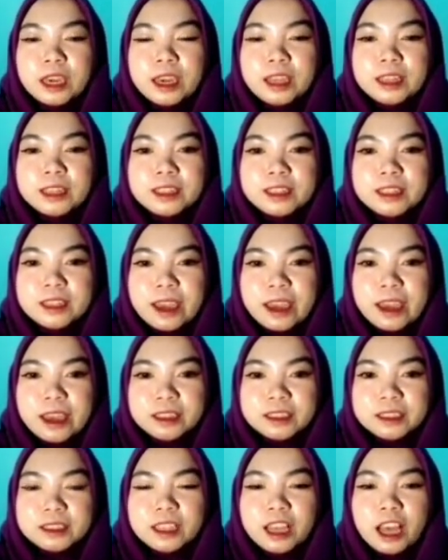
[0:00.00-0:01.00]
And
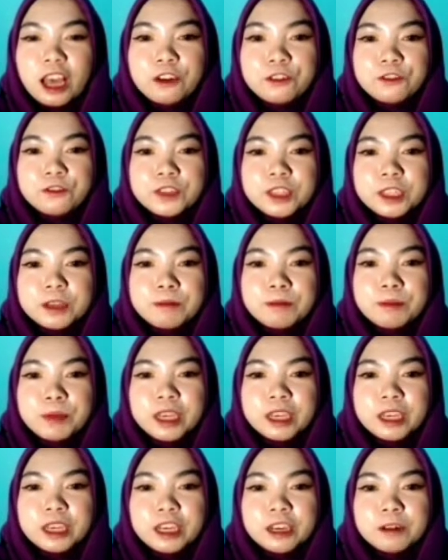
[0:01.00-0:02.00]
then after
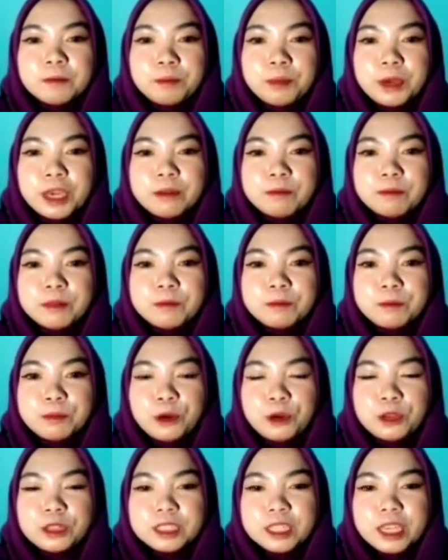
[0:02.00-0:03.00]
make a payment
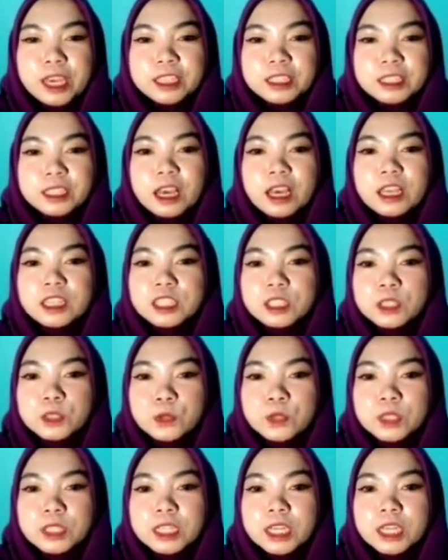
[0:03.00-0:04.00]
process,
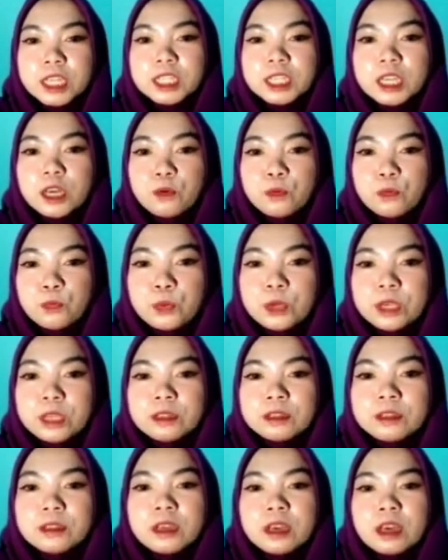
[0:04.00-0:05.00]
Susan
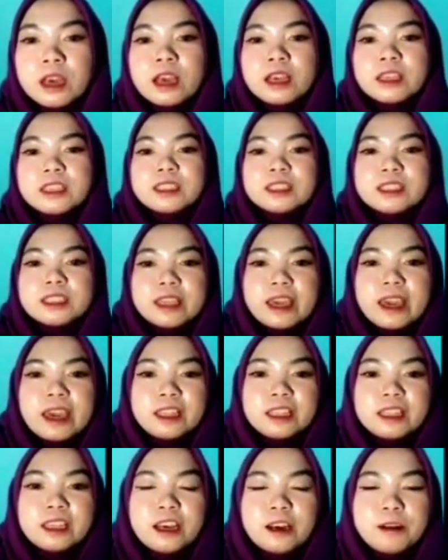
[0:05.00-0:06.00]
will
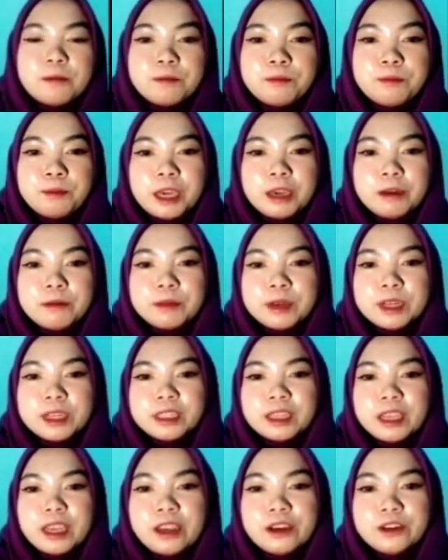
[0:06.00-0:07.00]
send
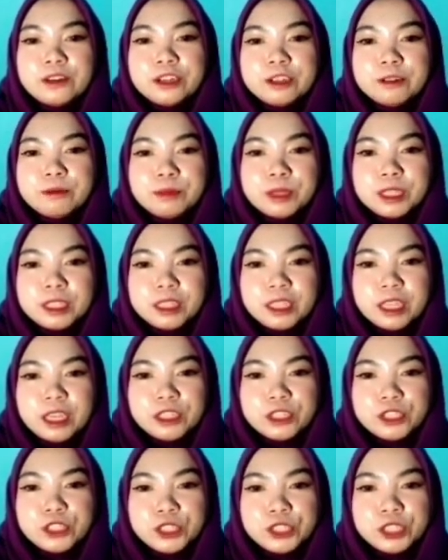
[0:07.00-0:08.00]
payment and
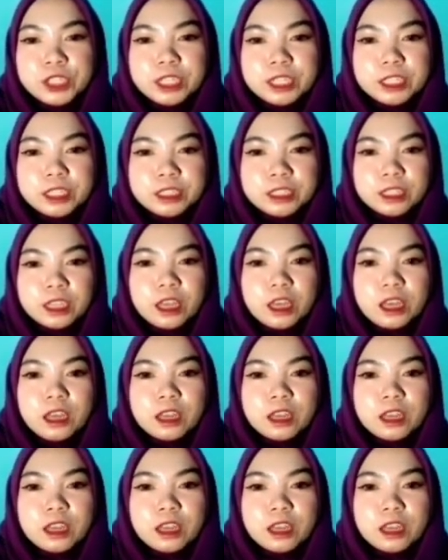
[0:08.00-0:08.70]
remittation